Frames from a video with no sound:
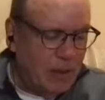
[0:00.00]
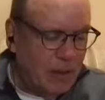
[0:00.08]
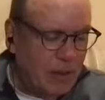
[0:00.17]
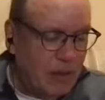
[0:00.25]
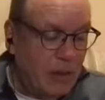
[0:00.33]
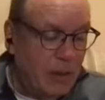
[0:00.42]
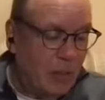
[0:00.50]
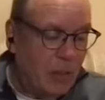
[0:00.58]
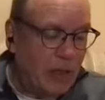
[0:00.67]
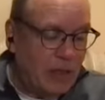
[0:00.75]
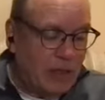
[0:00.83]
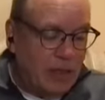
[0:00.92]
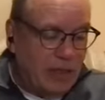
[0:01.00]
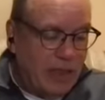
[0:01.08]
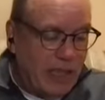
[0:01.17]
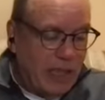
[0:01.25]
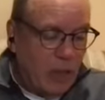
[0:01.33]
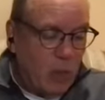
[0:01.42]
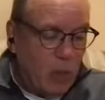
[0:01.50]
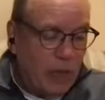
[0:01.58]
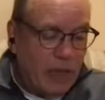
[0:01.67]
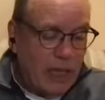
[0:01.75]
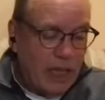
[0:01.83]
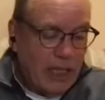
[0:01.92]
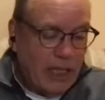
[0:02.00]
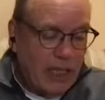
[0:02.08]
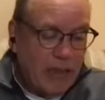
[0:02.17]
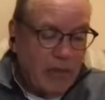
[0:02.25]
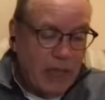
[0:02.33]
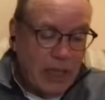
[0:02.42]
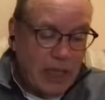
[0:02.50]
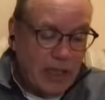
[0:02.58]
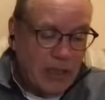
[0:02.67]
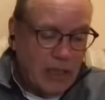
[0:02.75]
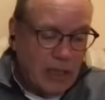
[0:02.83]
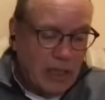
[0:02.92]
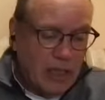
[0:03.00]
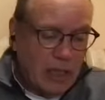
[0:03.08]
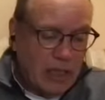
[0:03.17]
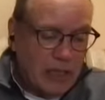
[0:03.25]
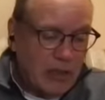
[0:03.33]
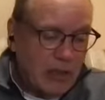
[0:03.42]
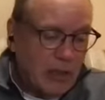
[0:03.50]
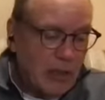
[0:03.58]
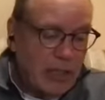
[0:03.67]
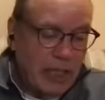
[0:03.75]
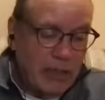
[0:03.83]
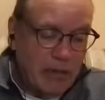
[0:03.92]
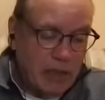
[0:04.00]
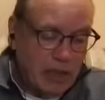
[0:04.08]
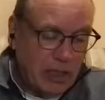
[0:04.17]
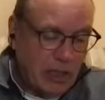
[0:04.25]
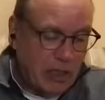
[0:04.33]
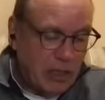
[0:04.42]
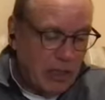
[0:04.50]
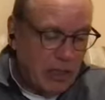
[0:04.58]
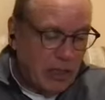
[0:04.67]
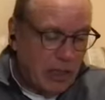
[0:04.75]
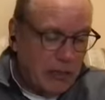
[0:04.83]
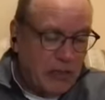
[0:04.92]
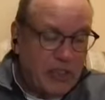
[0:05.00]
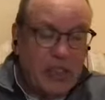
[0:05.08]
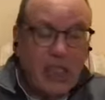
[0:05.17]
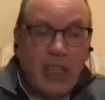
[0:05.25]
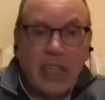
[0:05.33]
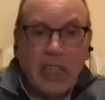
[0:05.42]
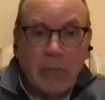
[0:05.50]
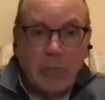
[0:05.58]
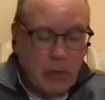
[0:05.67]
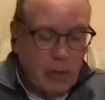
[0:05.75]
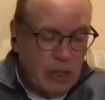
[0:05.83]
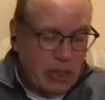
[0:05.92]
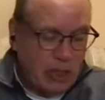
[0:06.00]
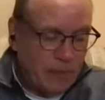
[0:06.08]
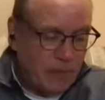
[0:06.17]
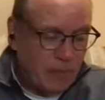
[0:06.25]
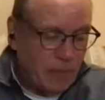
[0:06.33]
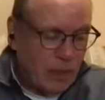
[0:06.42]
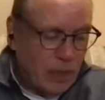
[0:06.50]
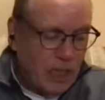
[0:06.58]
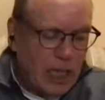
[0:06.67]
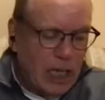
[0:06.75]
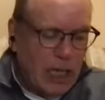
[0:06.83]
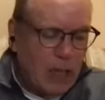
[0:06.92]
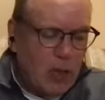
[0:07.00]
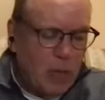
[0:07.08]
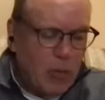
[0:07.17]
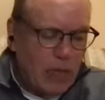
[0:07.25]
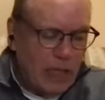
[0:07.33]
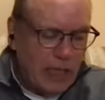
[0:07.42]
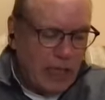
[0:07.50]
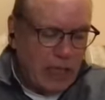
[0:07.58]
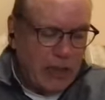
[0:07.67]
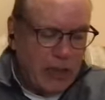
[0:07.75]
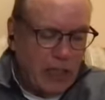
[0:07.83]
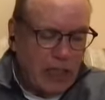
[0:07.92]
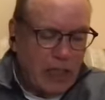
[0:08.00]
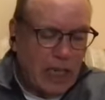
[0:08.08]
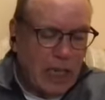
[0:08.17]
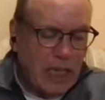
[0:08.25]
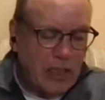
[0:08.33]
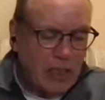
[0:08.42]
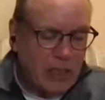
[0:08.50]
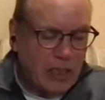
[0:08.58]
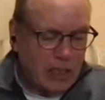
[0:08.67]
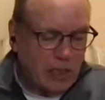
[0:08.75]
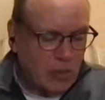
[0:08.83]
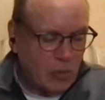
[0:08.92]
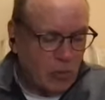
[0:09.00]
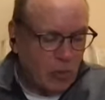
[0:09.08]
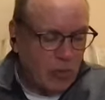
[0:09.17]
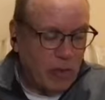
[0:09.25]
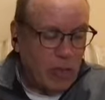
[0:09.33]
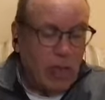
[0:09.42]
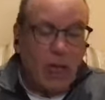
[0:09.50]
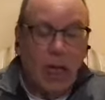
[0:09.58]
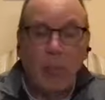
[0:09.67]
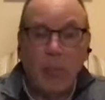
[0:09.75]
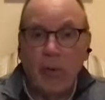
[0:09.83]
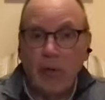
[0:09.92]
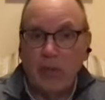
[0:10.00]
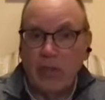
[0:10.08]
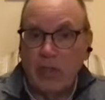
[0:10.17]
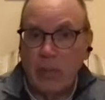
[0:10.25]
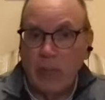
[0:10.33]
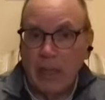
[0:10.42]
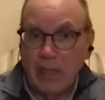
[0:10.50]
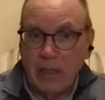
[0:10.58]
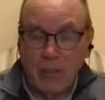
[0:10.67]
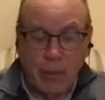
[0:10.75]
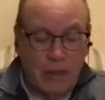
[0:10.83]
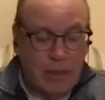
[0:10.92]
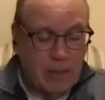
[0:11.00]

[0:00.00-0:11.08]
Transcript: So then it says, Then when the night had advanced, a certain devata of stunning beauty, illuminating the entire Jeta's grove, approached the Blessed One.